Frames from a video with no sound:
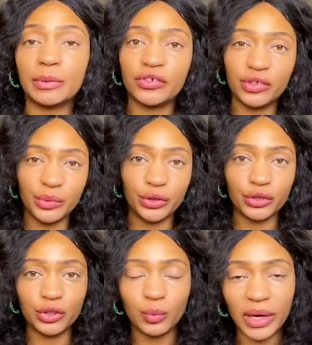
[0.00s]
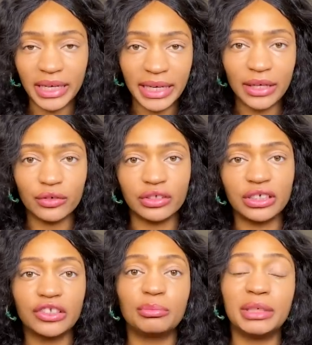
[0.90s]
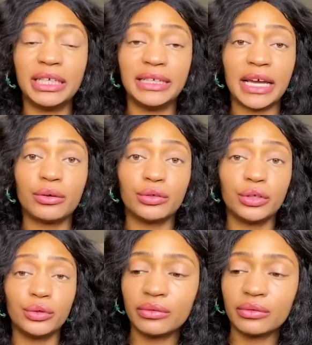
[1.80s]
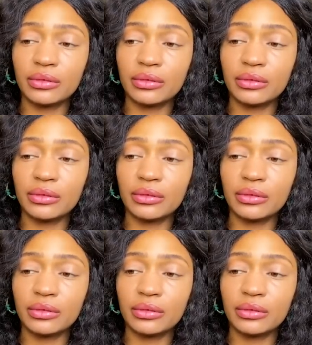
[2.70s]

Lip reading: especially when you're sweating or the sun's beating down on you.